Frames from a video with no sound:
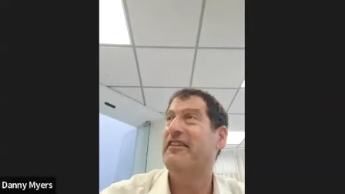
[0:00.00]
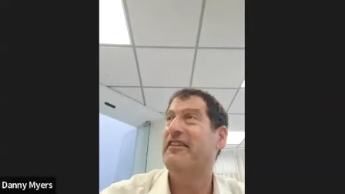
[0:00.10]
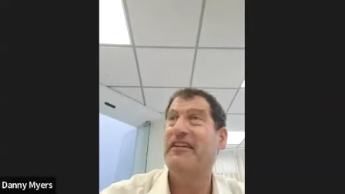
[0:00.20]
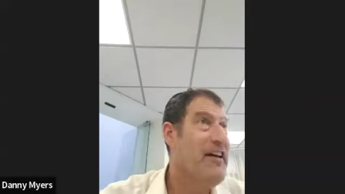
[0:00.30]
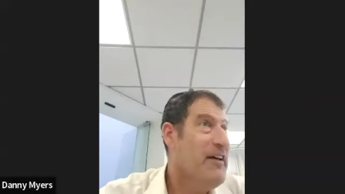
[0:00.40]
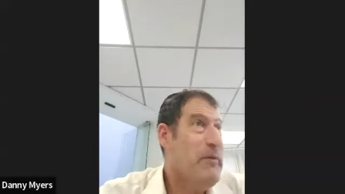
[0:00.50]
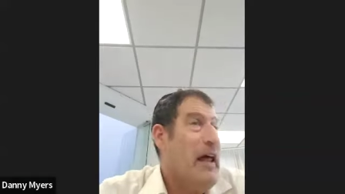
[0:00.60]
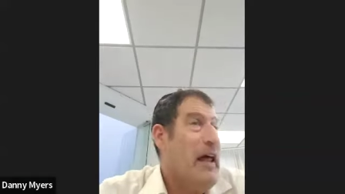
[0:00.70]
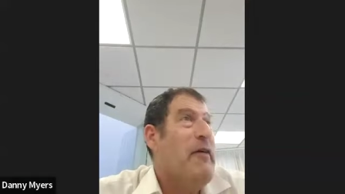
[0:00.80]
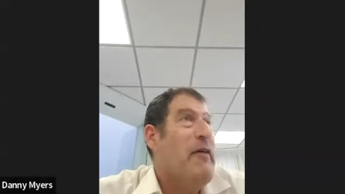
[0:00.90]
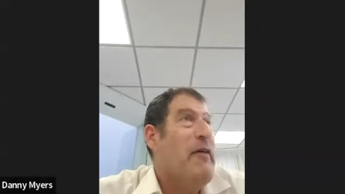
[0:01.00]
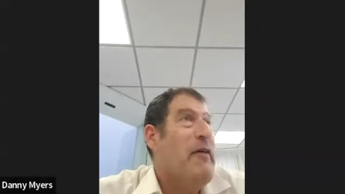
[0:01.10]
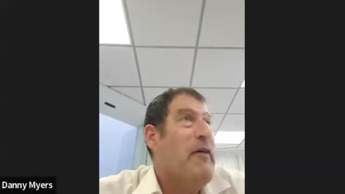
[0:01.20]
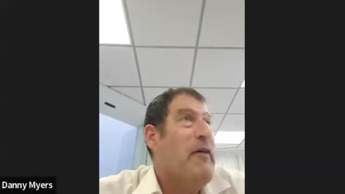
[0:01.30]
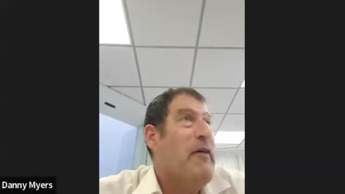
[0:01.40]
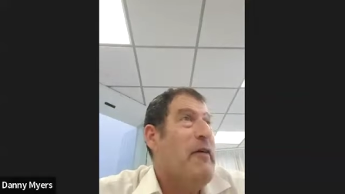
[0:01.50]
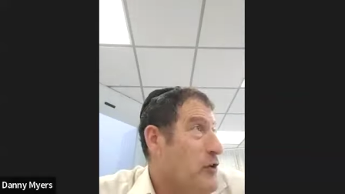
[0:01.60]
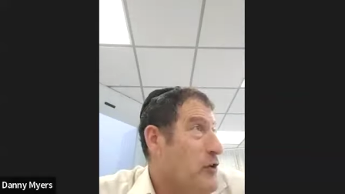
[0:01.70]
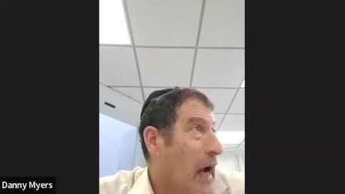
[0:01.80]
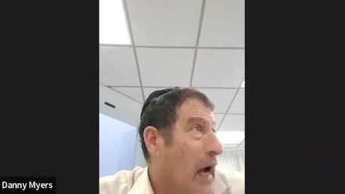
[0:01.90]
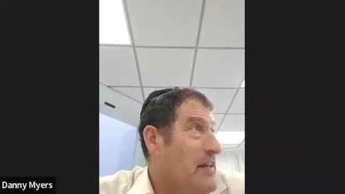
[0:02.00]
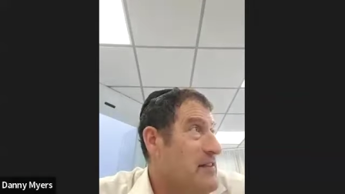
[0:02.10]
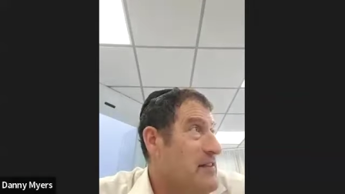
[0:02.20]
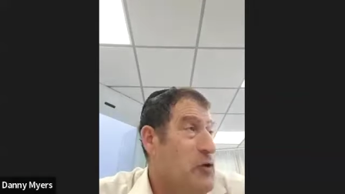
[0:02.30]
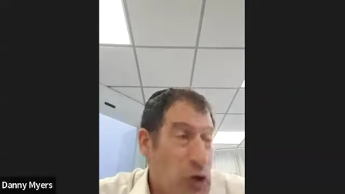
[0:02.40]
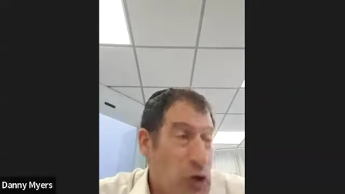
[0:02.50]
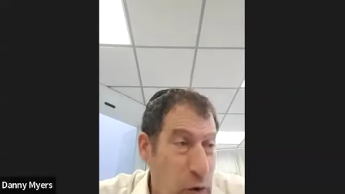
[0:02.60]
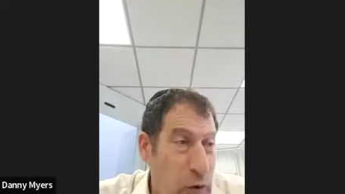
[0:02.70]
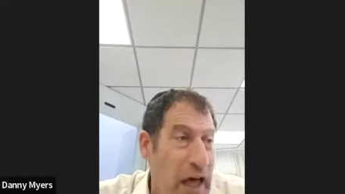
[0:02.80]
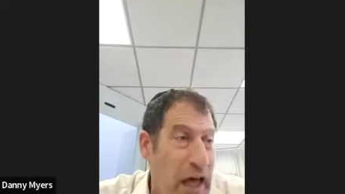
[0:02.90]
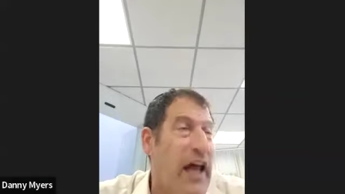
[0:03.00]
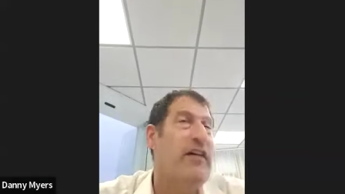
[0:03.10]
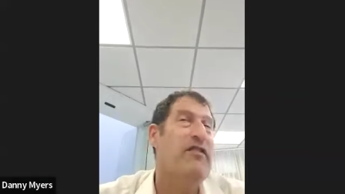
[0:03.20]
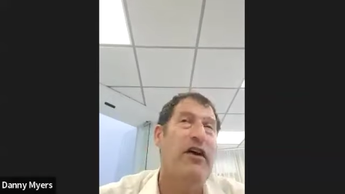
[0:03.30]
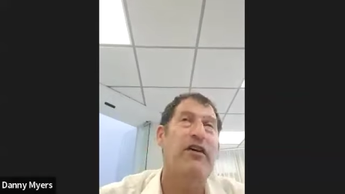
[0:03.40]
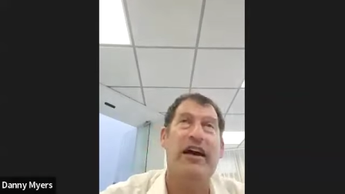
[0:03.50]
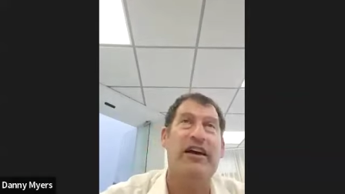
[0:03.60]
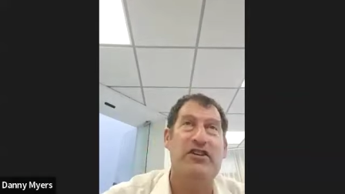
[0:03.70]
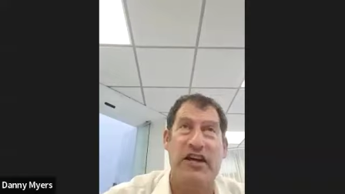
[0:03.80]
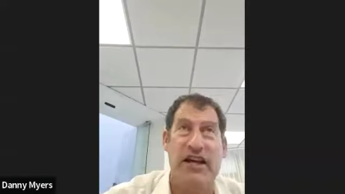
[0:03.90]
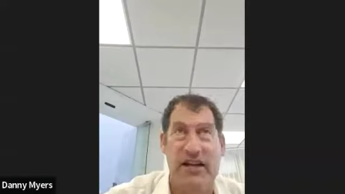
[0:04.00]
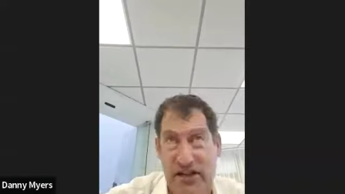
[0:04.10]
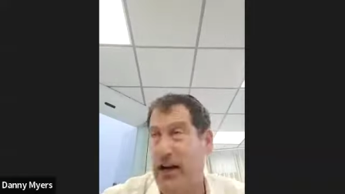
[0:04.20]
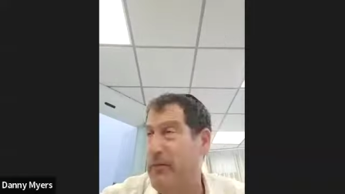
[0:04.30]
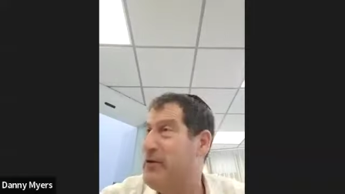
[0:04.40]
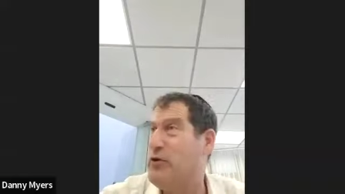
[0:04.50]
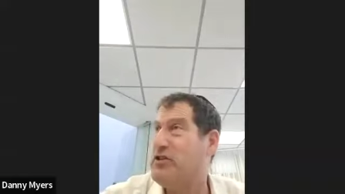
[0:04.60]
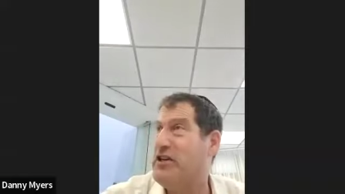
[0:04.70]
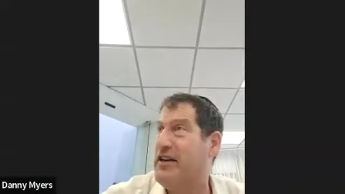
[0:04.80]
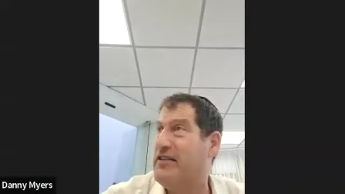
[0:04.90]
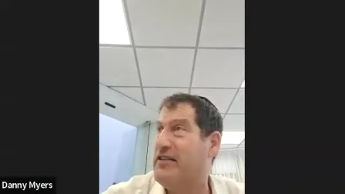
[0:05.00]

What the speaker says: But no one even thought twice. You knew that if you don't count your change, you're going to be shortchanged.